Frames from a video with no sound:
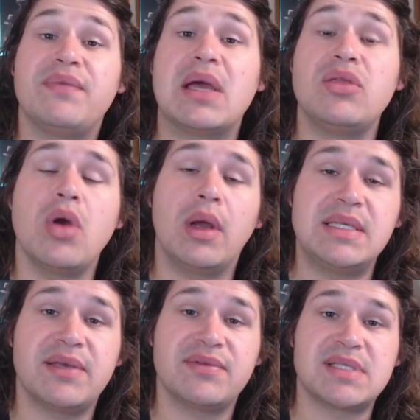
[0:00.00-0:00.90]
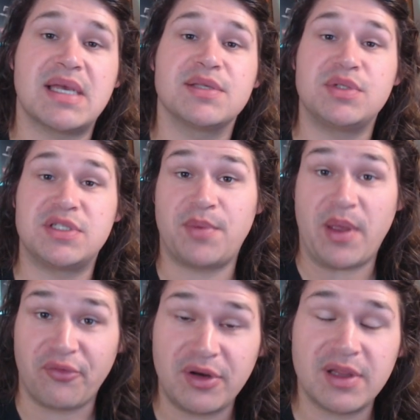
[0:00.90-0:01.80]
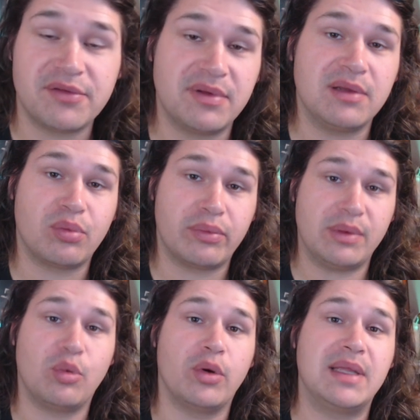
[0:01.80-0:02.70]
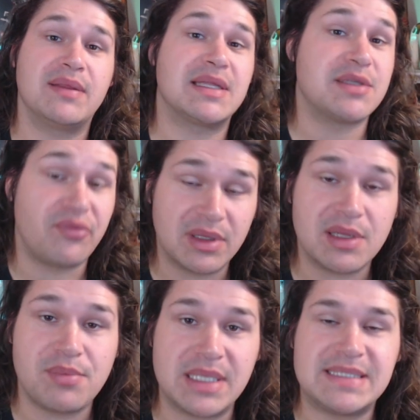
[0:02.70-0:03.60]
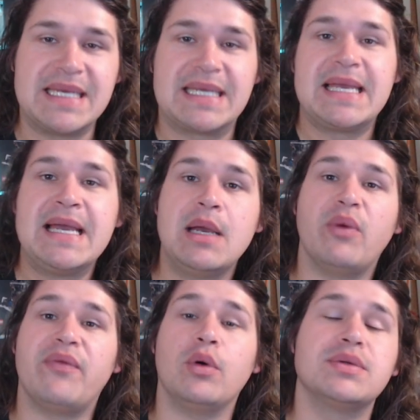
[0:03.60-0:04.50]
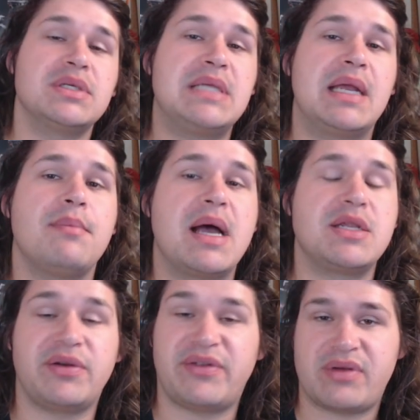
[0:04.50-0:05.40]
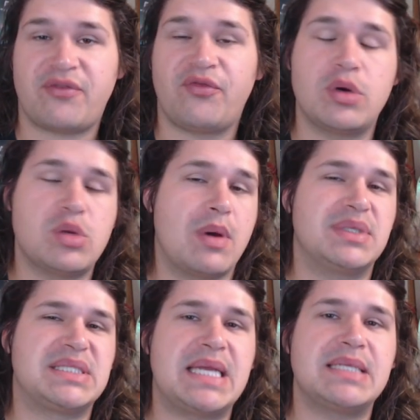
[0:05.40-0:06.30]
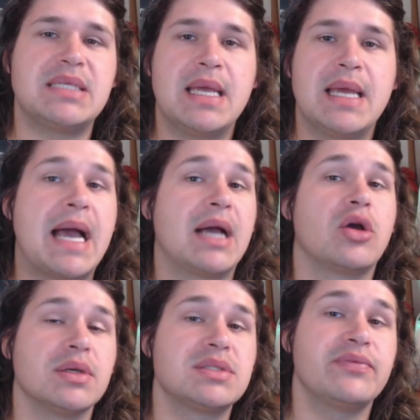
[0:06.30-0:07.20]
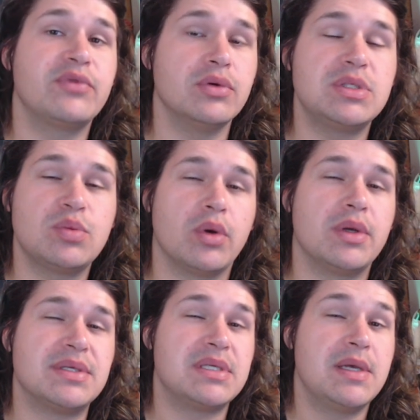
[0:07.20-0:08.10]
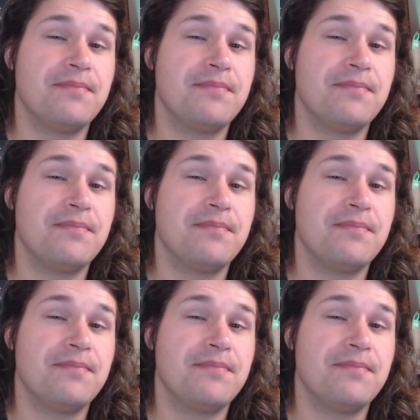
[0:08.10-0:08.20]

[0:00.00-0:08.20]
done 97 sales, which has been really, really rewarding. That's a really big tick. We've also done a margin of around 41%. Our uh, cost of goods was